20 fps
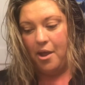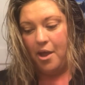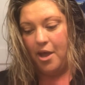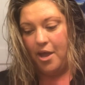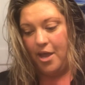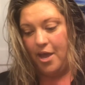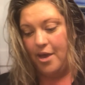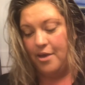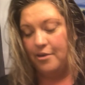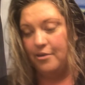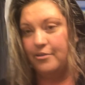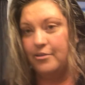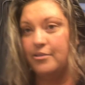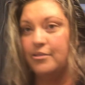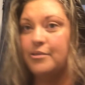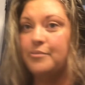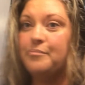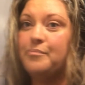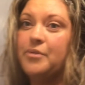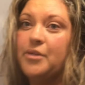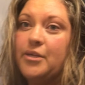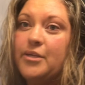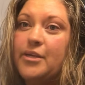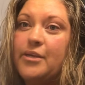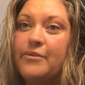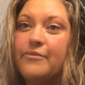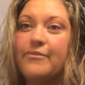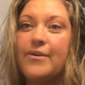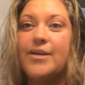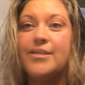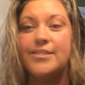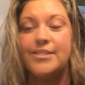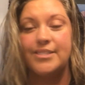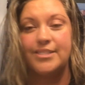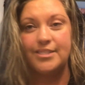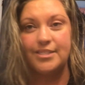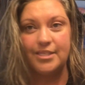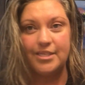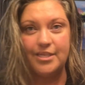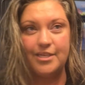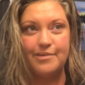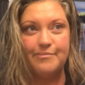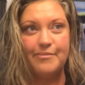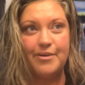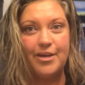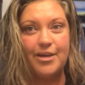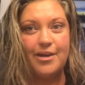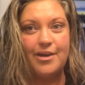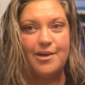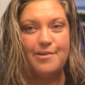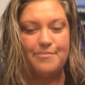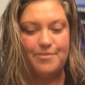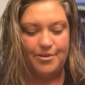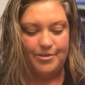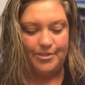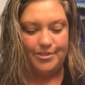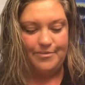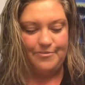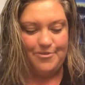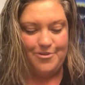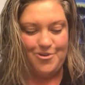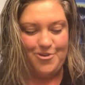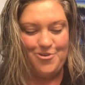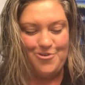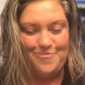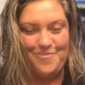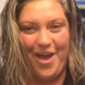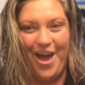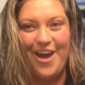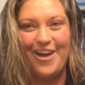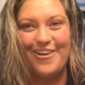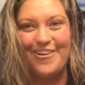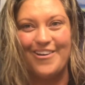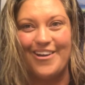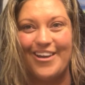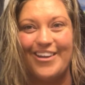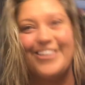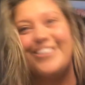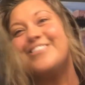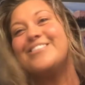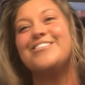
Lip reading: I had a little plucking fest and my eyebrows never grew back right.